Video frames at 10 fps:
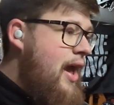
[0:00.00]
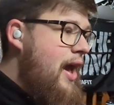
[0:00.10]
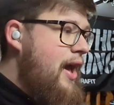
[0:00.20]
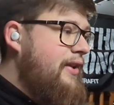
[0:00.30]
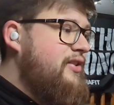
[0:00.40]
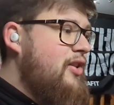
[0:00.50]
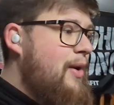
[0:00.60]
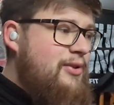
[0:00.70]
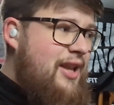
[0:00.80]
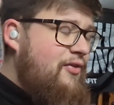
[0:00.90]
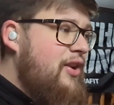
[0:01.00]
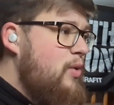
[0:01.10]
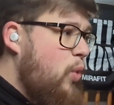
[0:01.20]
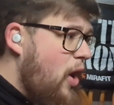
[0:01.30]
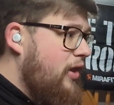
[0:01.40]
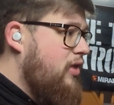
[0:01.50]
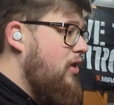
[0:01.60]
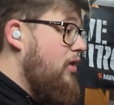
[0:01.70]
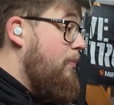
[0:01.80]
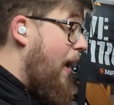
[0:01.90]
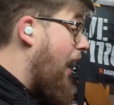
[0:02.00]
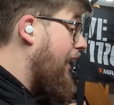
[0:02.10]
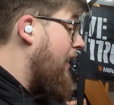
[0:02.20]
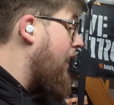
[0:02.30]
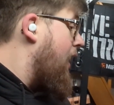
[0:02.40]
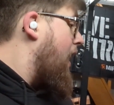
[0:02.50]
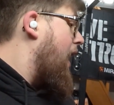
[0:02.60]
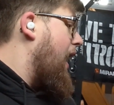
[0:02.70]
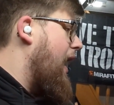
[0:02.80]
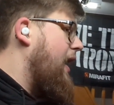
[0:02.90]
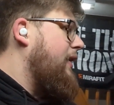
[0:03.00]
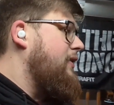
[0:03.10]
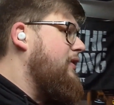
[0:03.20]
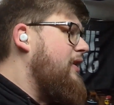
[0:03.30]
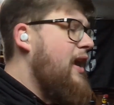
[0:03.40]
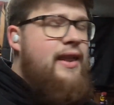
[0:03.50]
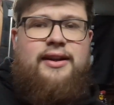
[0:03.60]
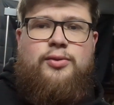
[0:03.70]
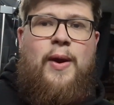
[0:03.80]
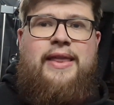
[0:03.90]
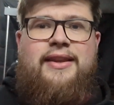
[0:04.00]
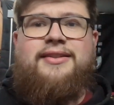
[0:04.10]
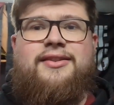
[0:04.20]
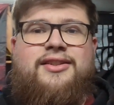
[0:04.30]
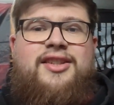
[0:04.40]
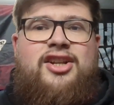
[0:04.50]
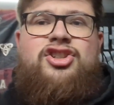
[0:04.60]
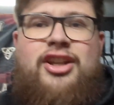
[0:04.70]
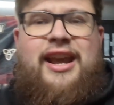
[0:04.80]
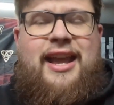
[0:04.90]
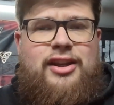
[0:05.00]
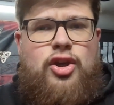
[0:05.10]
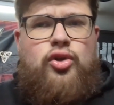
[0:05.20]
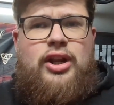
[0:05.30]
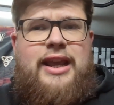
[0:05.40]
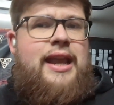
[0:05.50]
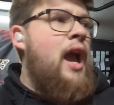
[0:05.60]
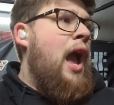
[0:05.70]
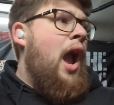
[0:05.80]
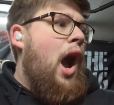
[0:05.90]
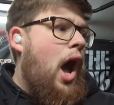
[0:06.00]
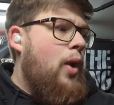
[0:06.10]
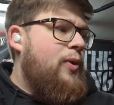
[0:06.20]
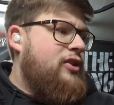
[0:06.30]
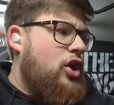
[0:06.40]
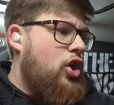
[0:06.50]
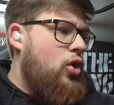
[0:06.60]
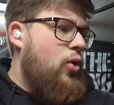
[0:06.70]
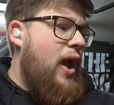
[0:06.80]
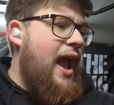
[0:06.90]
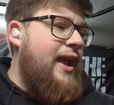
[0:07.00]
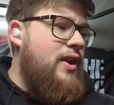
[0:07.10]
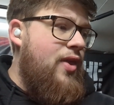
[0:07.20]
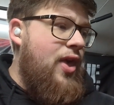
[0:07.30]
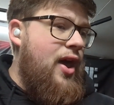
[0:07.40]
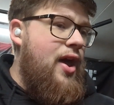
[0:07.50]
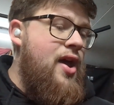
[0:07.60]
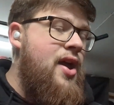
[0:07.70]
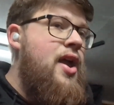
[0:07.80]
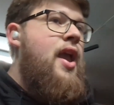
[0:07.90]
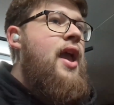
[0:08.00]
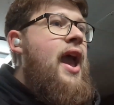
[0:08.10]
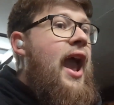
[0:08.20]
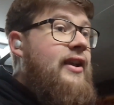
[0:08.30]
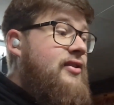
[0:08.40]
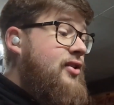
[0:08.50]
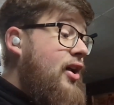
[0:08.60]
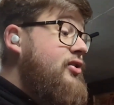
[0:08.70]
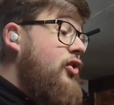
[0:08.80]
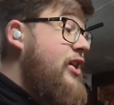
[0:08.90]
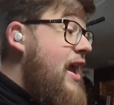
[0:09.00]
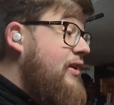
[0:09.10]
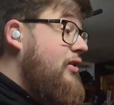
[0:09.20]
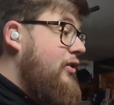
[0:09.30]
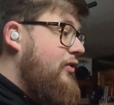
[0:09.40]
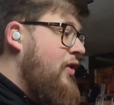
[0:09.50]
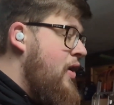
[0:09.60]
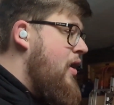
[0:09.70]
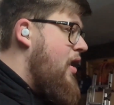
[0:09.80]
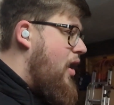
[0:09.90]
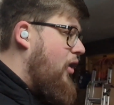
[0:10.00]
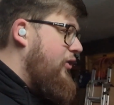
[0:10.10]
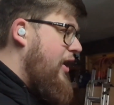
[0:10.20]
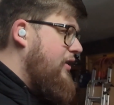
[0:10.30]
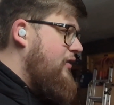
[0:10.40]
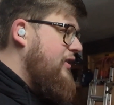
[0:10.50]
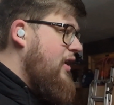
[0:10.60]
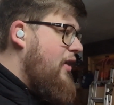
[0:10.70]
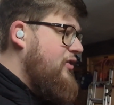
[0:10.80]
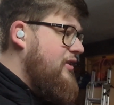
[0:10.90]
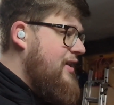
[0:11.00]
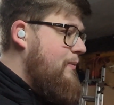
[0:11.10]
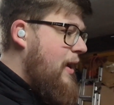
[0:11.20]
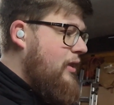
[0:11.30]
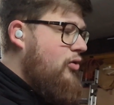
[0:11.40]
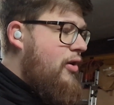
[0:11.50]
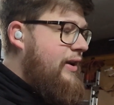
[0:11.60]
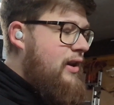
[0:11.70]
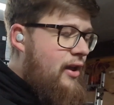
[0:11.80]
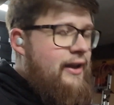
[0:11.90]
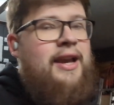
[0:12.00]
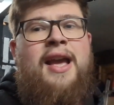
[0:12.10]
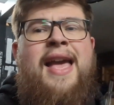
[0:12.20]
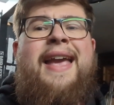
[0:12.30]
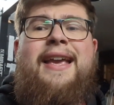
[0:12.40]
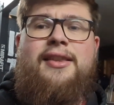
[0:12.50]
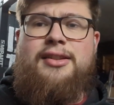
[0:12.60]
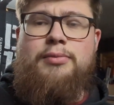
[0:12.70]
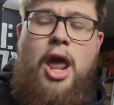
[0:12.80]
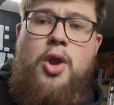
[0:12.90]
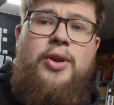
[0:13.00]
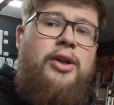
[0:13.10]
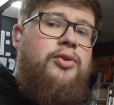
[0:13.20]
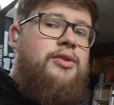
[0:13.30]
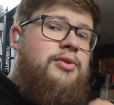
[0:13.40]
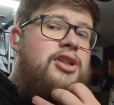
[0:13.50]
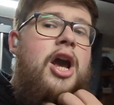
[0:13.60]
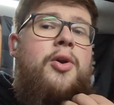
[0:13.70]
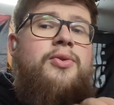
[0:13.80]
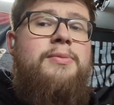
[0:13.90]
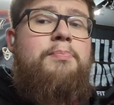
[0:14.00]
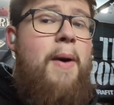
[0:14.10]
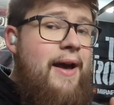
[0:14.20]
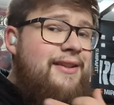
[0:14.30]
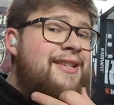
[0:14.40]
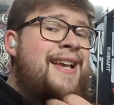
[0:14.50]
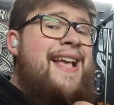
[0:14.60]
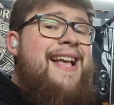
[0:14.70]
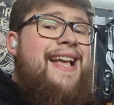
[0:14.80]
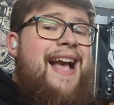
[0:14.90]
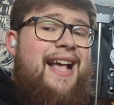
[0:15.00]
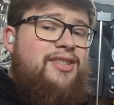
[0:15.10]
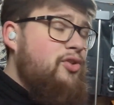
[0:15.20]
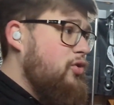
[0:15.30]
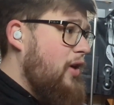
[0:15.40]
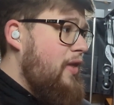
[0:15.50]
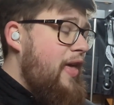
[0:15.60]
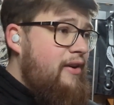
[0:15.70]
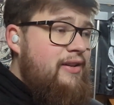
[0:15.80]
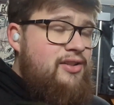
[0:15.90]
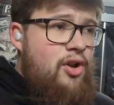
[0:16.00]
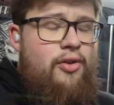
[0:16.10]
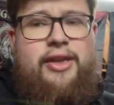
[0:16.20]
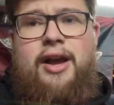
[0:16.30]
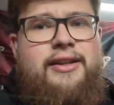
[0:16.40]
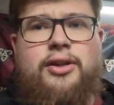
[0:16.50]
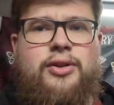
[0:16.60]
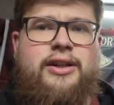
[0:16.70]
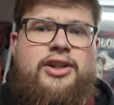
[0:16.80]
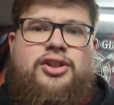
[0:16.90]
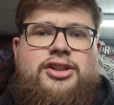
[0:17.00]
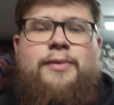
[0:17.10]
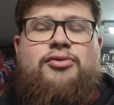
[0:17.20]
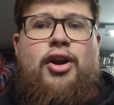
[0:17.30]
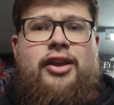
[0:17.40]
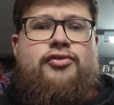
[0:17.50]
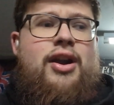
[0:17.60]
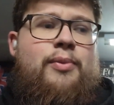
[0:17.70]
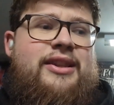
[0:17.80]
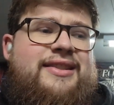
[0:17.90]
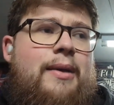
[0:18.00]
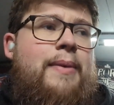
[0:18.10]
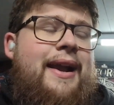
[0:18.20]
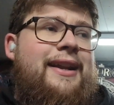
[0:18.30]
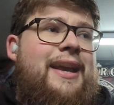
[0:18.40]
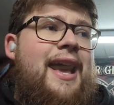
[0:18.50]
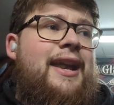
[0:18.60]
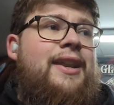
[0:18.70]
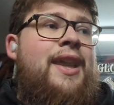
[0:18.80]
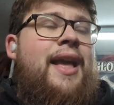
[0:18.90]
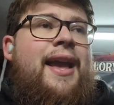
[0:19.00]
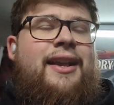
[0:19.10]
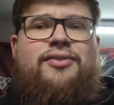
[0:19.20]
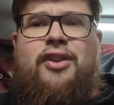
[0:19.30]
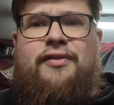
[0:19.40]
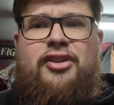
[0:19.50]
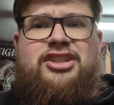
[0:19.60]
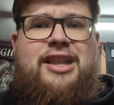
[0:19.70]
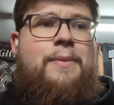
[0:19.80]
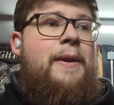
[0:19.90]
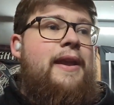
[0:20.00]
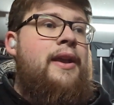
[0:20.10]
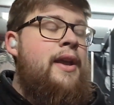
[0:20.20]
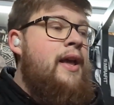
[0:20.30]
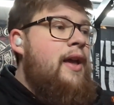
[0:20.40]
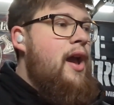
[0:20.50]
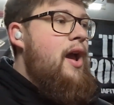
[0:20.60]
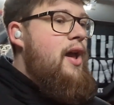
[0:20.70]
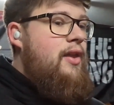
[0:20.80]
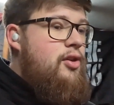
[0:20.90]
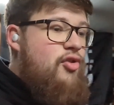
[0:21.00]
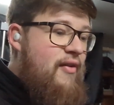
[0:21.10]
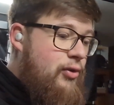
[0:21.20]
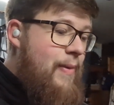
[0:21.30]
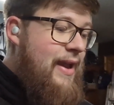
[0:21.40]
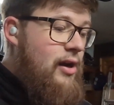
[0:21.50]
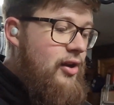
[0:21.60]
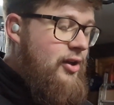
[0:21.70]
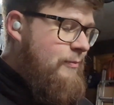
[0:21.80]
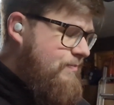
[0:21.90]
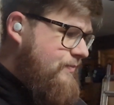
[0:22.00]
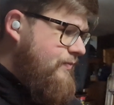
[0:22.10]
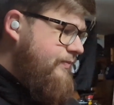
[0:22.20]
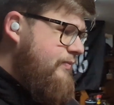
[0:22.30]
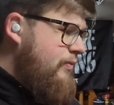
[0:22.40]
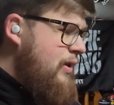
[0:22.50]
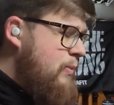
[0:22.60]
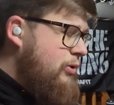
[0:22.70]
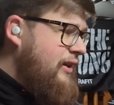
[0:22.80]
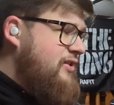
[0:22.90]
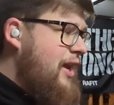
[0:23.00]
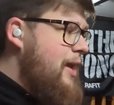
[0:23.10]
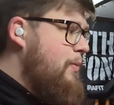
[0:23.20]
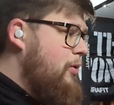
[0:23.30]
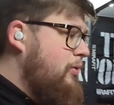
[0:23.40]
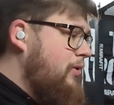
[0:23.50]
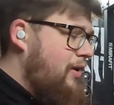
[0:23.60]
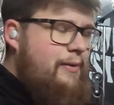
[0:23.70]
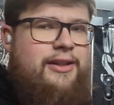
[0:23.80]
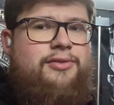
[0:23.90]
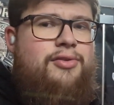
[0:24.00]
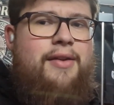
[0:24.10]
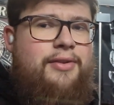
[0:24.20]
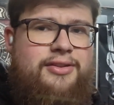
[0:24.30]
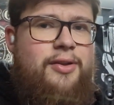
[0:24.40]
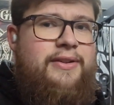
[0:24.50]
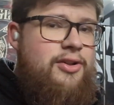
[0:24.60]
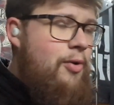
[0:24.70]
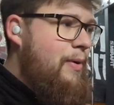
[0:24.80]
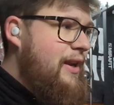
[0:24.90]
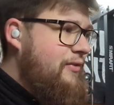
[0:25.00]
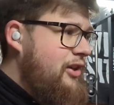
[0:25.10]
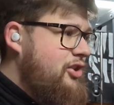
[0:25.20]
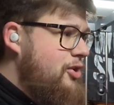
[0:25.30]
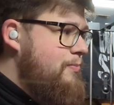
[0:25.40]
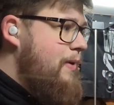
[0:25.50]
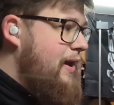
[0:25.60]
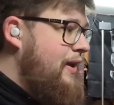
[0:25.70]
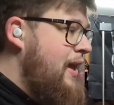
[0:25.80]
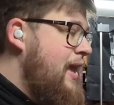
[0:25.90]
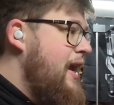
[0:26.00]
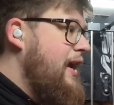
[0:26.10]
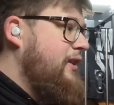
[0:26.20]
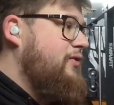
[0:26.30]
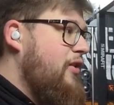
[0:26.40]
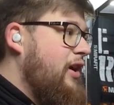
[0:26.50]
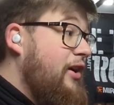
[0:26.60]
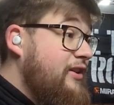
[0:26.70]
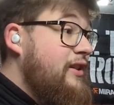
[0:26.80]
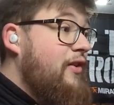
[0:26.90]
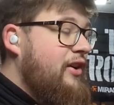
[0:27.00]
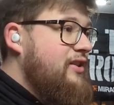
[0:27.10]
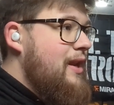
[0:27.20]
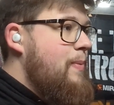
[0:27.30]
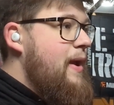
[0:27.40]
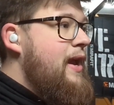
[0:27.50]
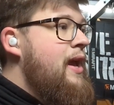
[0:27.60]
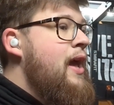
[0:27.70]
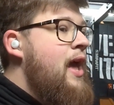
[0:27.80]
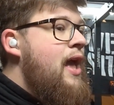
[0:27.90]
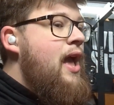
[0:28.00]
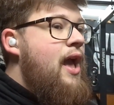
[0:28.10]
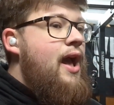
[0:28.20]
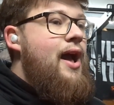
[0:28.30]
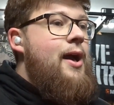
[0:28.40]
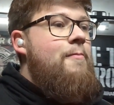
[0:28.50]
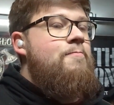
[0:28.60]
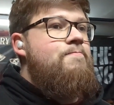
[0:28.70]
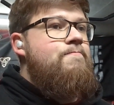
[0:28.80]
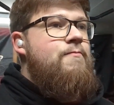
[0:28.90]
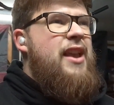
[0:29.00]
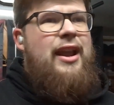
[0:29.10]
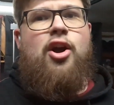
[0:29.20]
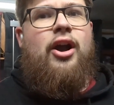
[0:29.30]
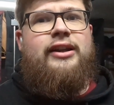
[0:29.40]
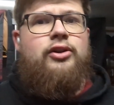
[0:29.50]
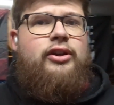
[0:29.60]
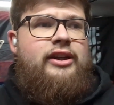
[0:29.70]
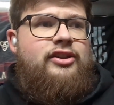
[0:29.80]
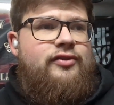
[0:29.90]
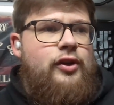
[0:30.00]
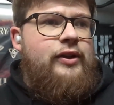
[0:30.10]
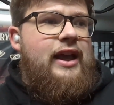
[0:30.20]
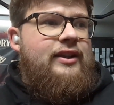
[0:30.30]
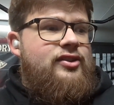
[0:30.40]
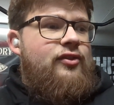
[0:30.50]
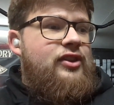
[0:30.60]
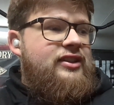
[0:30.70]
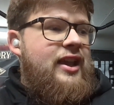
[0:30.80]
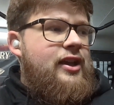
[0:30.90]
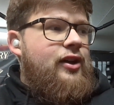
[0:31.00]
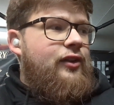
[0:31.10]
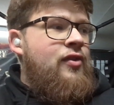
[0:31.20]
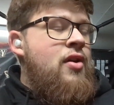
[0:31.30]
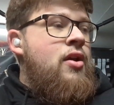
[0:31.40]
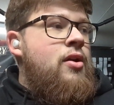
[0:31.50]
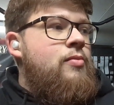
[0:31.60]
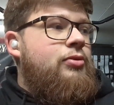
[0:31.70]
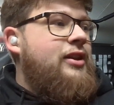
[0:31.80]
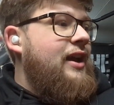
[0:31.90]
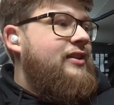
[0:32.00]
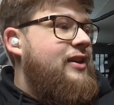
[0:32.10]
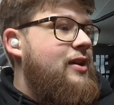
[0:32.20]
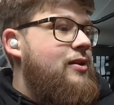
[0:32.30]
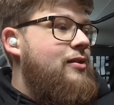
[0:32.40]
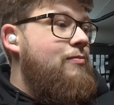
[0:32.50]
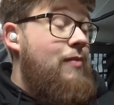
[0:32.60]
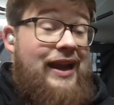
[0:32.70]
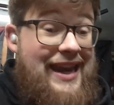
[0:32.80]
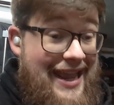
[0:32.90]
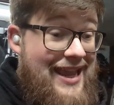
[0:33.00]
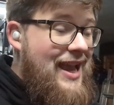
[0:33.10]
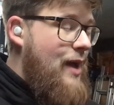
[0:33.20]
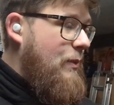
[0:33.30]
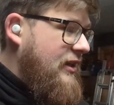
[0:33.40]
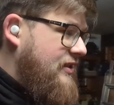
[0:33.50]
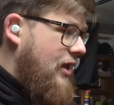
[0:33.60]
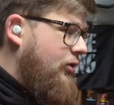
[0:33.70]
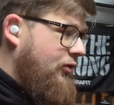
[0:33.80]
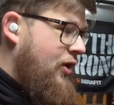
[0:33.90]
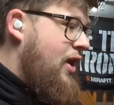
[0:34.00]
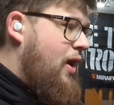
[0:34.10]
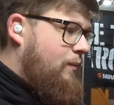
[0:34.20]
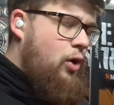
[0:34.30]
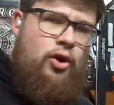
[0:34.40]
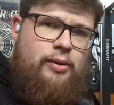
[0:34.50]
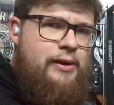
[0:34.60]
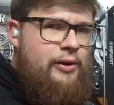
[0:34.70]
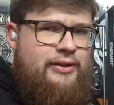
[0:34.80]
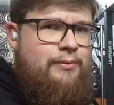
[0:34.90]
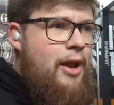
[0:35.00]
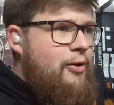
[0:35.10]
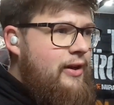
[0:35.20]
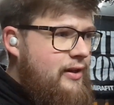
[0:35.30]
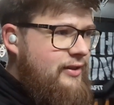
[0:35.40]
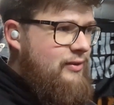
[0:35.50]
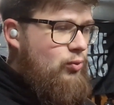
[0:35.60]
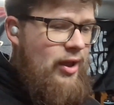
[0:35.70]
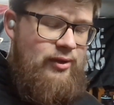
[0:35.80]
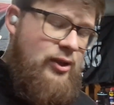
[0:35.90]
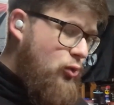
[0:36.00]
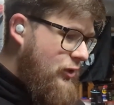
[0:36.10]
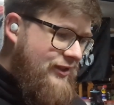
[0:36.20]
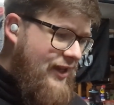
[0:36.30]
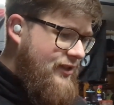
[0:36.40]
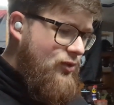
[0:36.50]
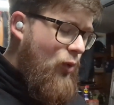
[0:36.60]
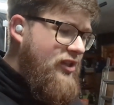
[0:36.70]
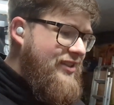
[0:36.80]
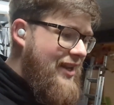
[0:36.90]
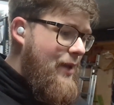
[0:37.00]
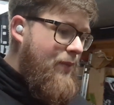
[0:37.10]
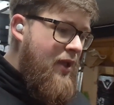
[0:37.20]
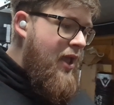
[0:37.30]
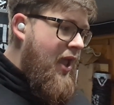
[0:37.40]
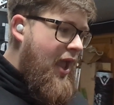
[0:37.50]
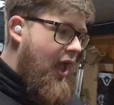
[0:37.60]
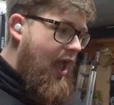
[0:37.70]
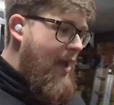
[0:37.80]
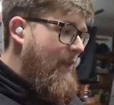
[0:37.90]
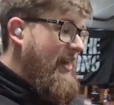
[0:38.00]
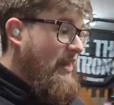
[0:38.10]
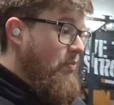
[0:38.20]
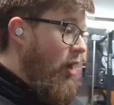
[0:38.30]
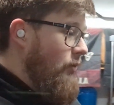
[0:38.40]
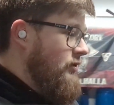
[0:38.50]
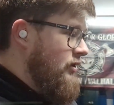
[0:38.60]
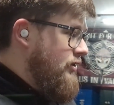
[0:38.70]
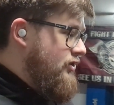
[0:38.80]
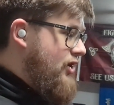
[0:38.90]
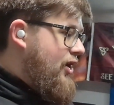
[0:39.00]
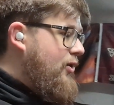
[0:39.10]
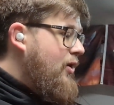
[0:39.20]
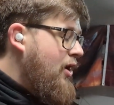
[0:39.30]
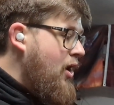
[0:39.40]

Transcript: So that was definitely worth the buy. And yeah, that is where this session's going to end. Usually I would do another exercise on the end of this after the sandbag throwing, like either some loading or some stones, but as you saw out there, it's not the ideal conditions to be running around with a sandbag and a keg. It's very, very slippy. The gravel may look pretty stable. I mean, it's gravel, so it's not by definition, but it's very icy, very slippy. Yeah, not ideal conditions for doing that. So for the sake of protecting my knee and myself, I'm not going to be doing some loading, because all it takes is one slip and my knee pops. So